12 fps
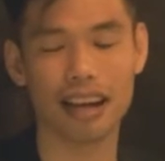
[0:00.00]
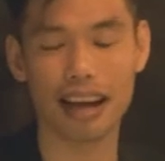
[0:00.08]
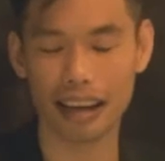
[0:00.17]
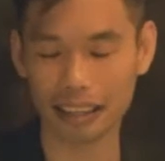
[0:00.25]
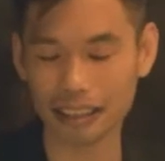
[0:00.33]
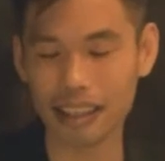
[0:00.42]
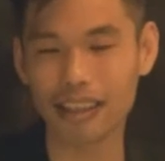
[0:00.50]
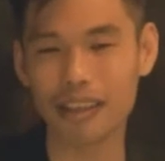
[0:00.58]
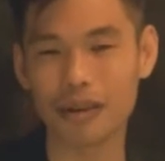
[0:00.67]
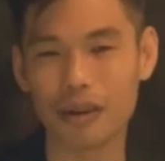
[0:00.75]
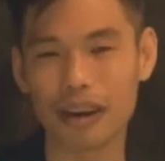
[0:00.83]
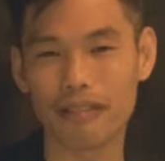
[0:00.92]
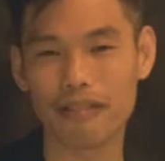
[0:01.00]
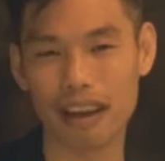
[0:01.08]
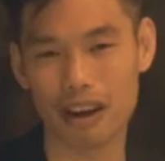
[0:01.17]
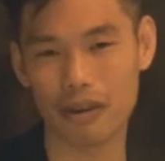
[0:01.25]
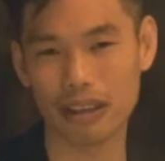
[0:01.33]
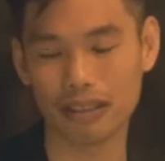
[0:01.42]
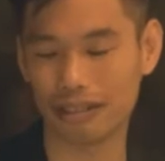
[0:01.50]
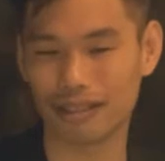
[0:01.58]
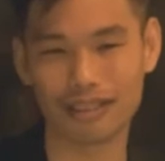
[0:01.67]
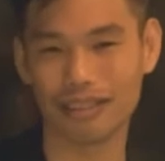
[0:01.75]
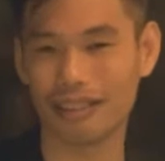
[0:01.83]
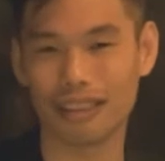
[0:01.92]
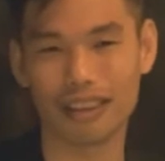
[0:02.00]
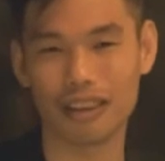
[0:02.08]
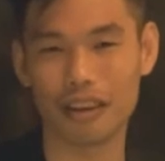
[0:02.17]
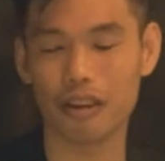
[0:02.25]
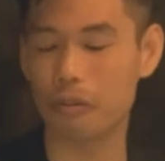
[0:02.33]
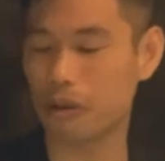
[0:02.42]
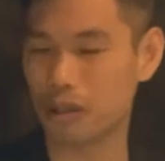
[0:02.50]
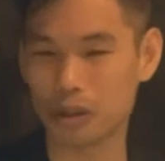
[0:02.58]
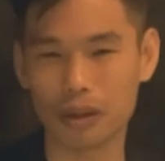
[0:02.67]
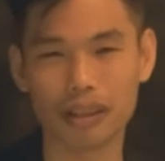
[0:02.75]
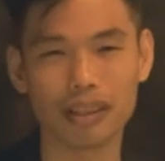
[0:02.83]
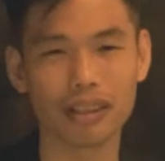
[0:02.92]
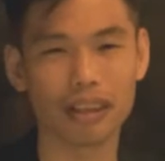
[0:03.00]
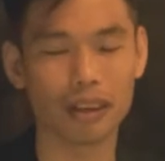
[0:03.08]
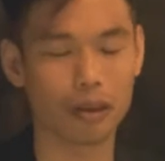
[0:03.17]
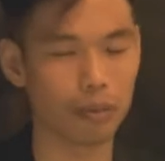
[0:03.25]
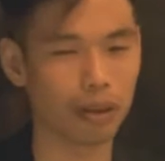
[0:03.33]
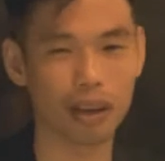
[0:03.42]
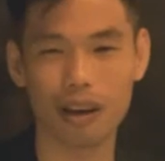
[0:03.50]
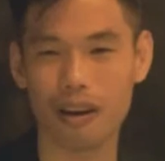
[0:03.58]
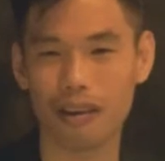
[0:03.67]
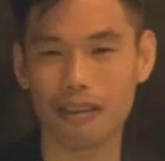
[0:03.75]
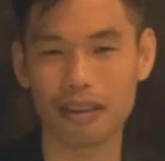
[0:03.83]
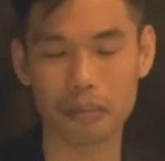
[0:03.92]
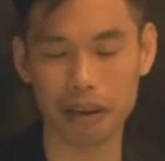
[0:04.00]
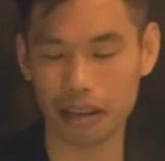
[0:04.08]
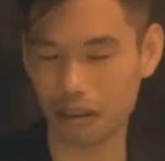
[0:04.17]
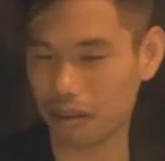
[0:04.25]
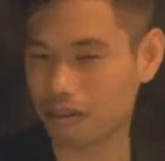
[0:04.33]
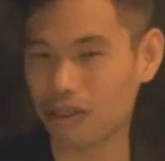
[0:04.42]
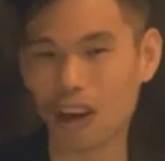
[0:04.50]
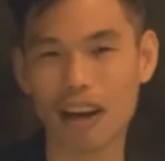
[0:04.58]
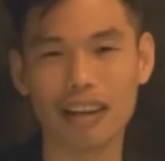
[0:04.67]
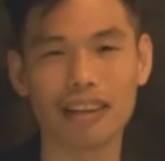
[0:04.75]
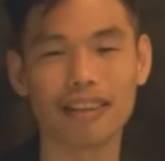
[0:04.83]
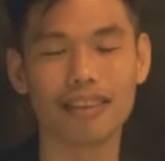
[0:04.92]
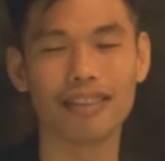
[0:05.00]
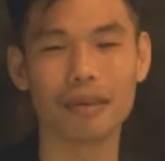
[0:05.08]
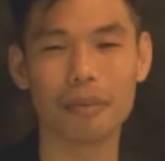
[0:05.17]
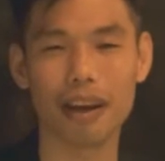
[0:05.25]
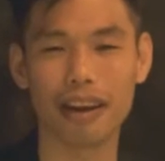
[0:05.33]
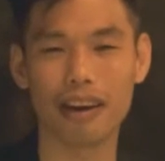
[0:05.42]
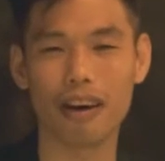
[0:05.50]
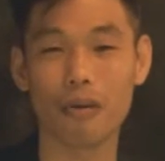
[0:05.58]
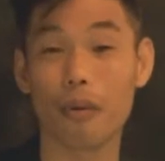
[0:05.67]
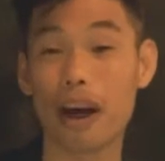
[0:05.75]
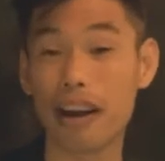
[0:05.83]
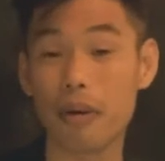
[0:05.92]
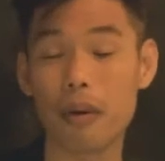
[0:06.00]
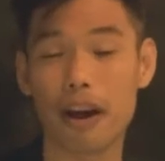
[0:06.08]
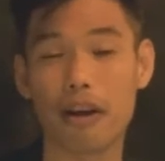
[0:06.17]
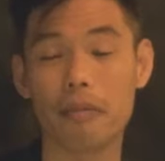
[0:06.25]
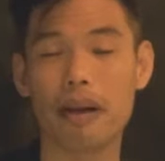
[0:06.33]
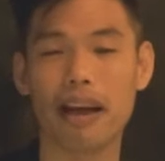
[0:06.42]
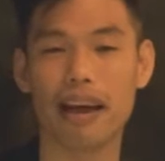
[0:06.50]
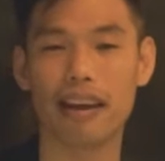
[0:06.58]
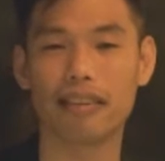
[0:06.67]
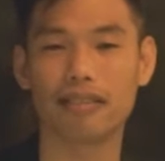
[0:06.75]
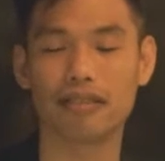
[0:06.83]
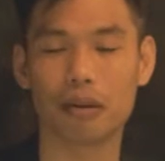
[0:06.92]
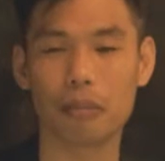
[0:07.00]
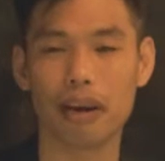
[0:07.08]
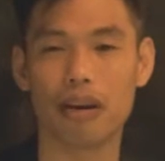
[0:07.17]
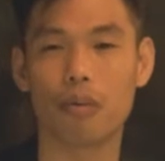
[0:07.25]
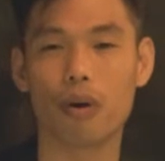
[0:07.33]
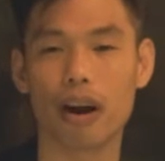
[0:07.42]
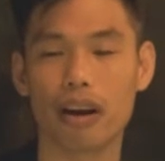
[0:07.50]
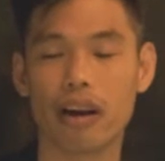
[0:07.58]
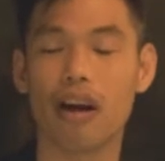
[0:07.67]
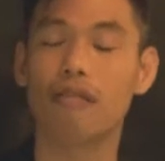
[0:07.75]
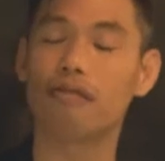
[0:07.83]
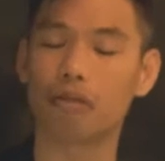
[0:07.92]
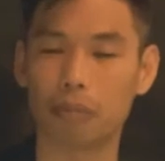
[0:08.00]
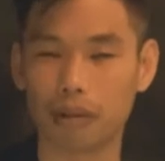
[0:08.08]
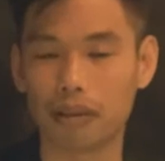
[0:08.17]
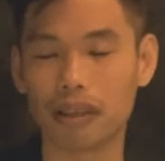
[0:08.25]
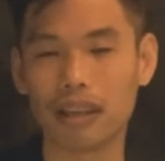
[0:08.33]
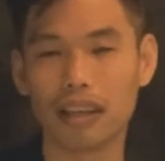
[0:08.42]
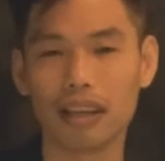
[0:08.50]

I can tell you it varies. It could be short, it could be long, depending on the style, depending on where they wear the pants, depending on where they're comfortable.